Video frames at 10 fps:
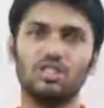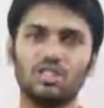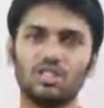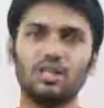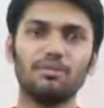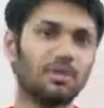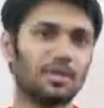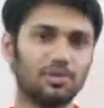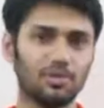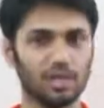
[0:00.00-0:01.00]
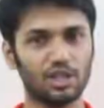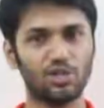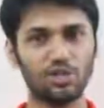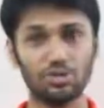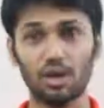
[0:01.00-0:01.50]
teach them
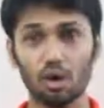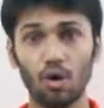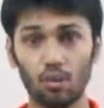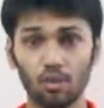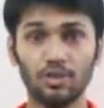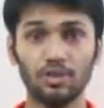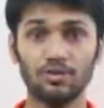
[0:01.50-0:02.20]
multiplication to the whole,